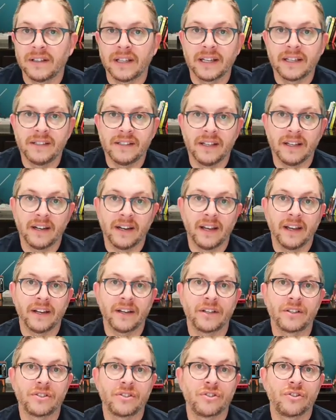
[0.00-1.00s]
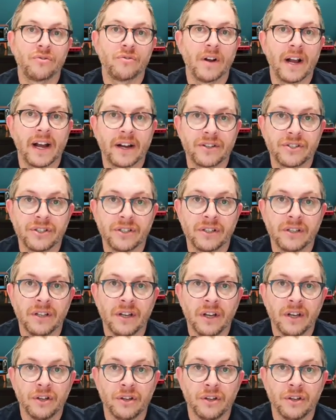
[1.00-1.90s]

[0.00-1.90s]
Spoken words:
like DNA extraction.